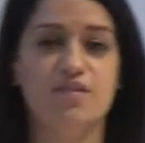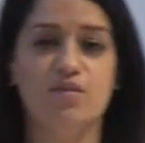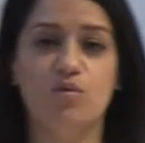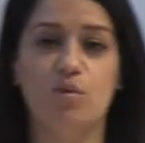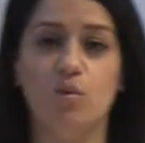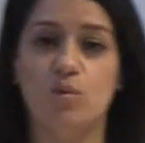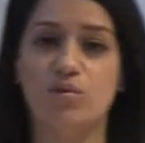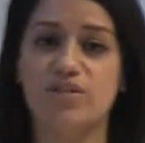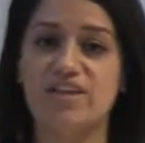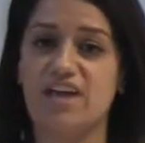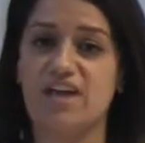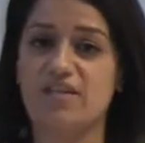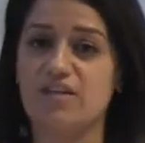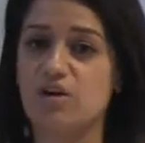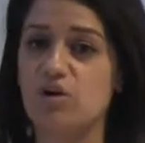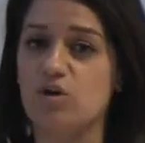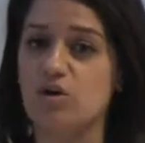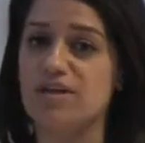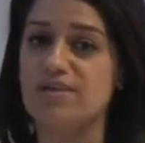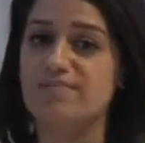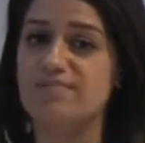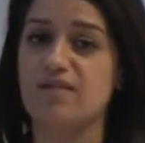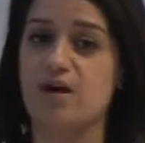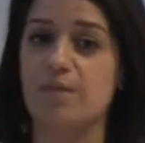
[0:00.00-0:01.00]
All the other
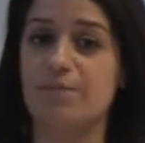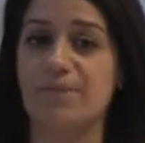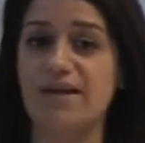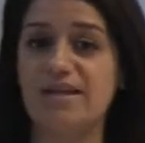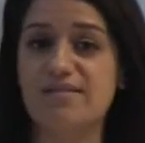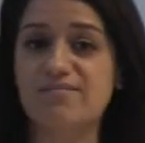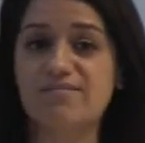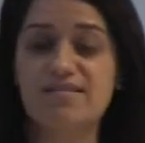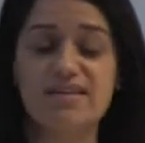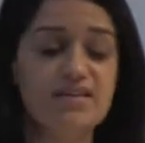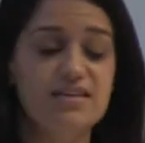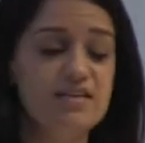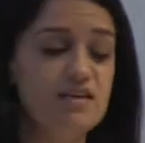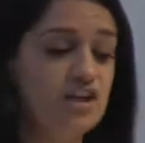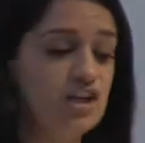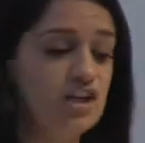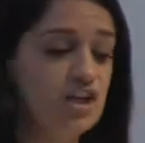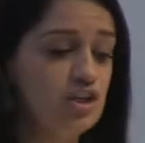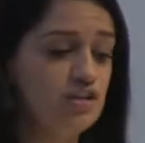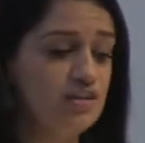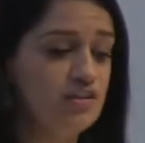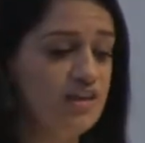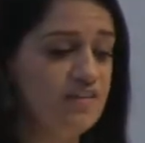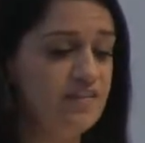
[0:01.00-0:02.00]
colleagues are based
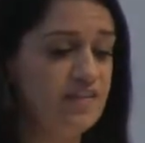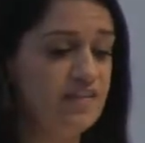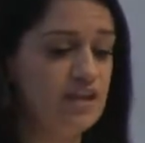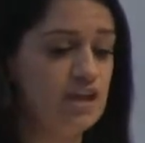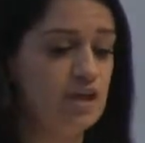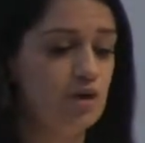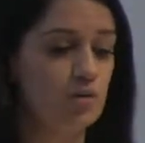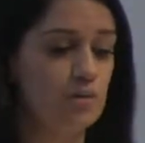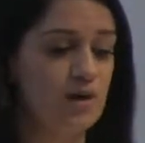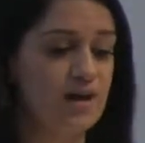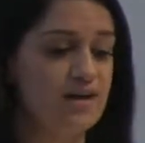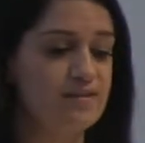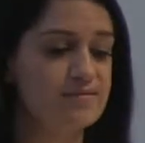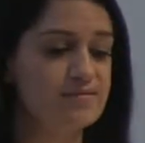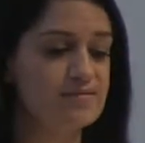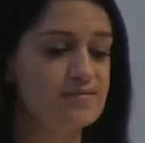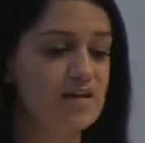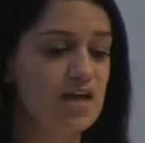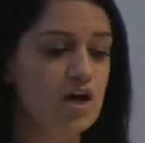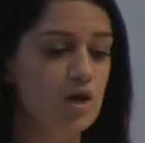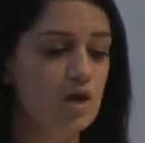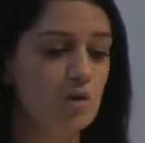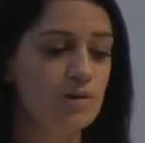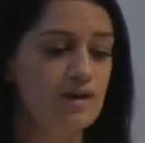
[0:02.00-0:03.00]
in the US.
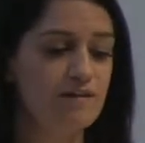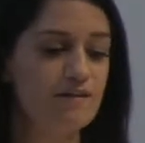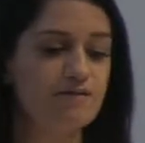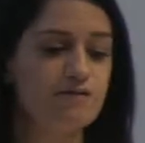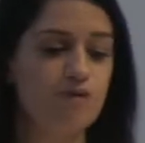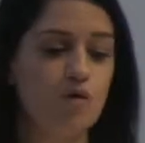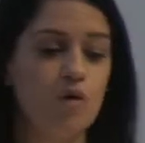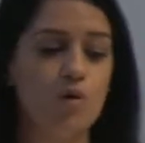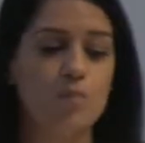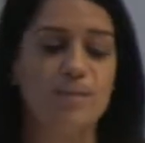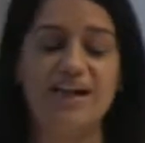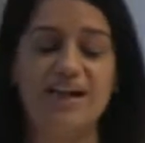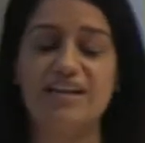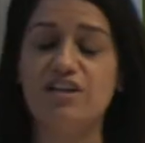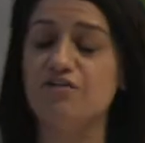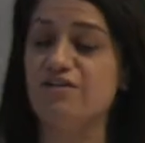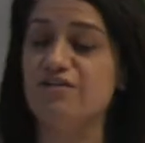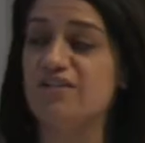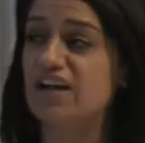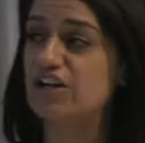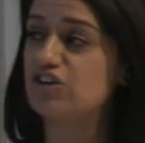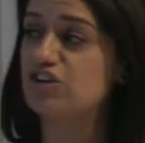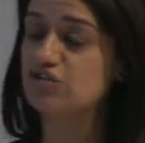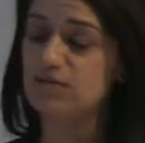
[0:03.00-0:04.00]
We have 4
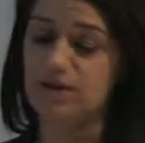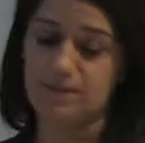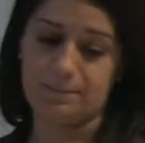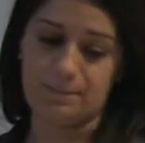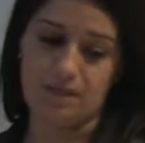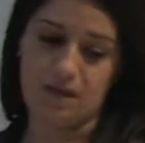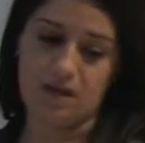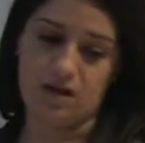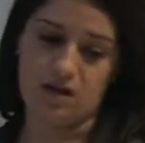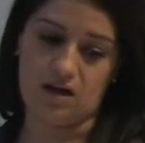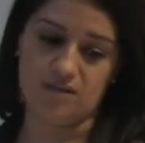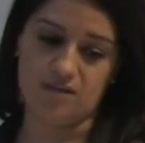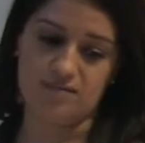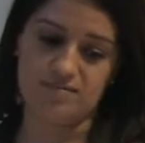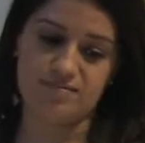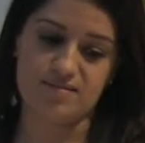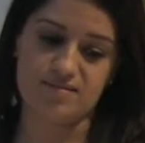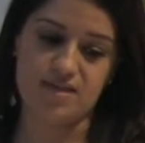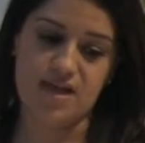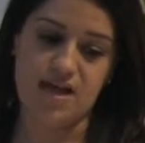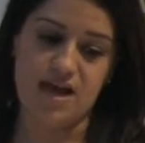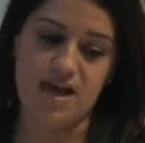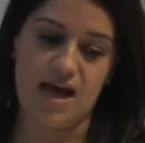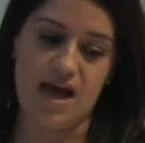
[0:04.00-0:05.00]
manufacturing plants,
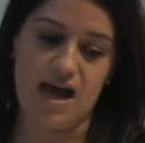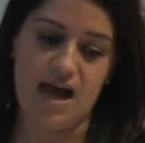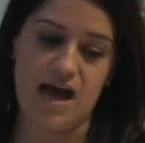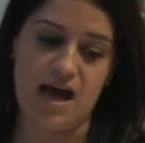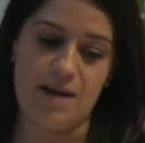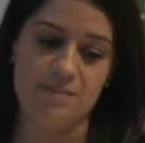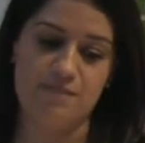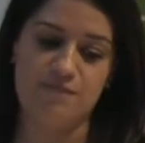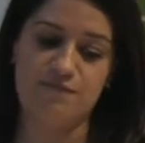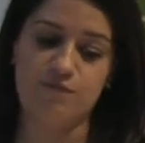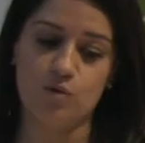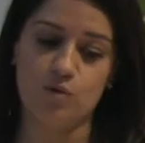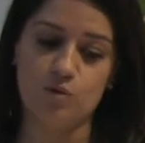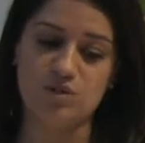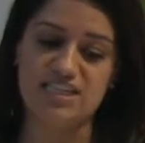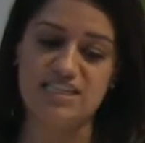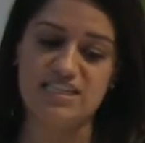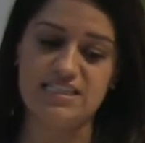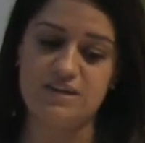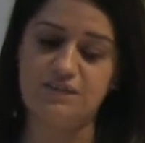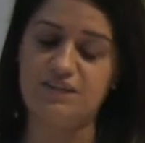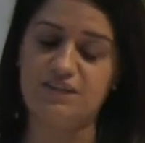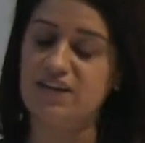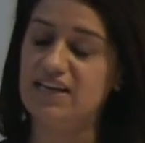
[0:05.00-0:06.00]

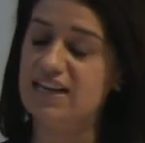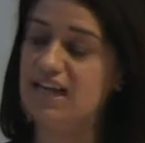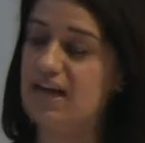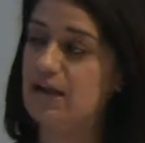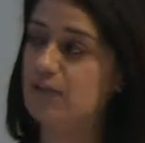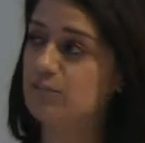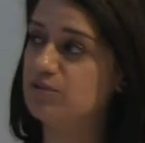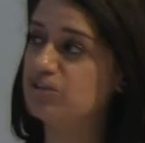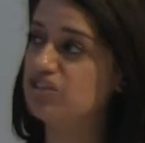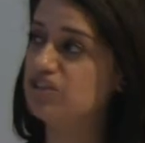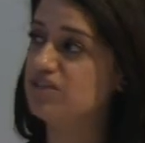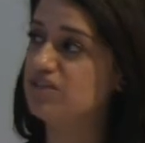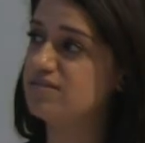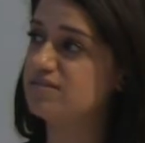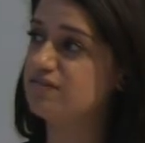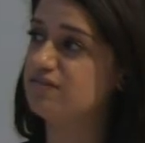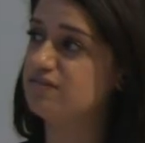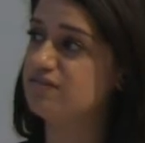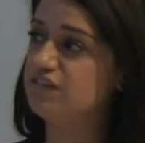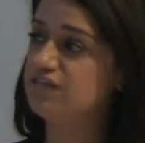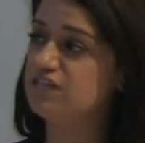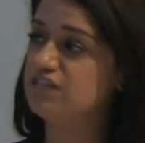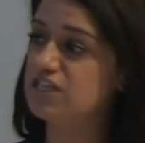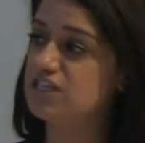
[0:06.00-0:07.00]
14 different languages and
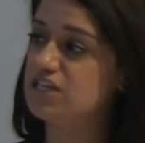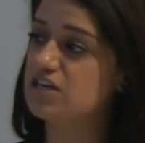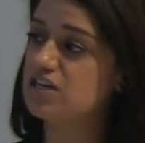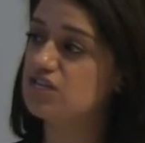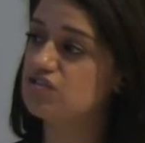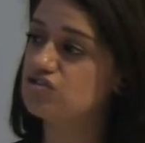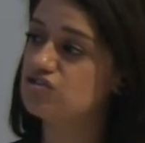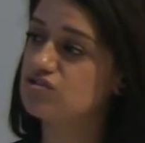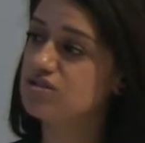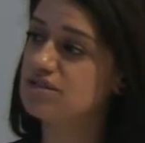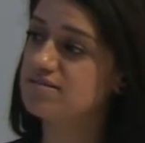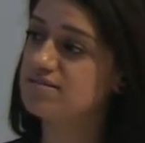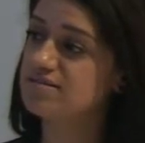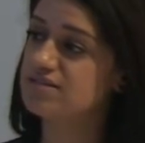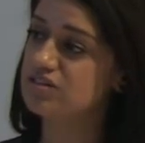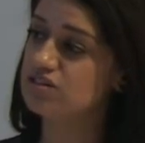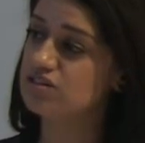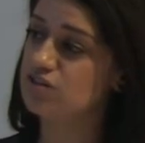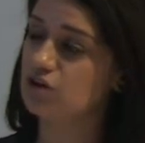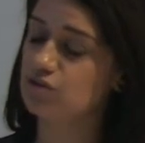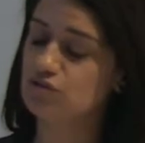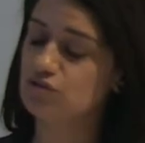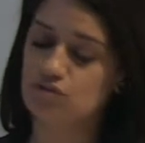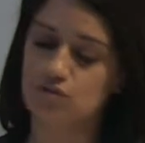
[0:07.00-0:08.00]
50 countries in
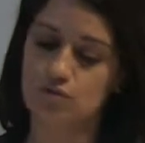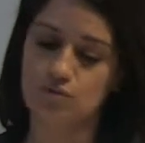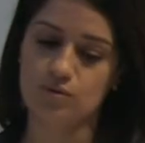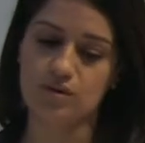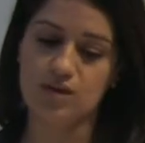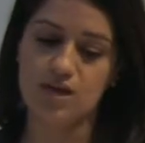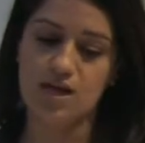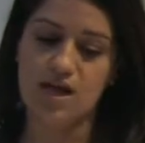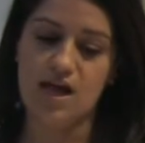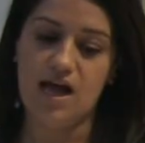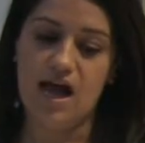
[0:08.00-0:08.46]
total.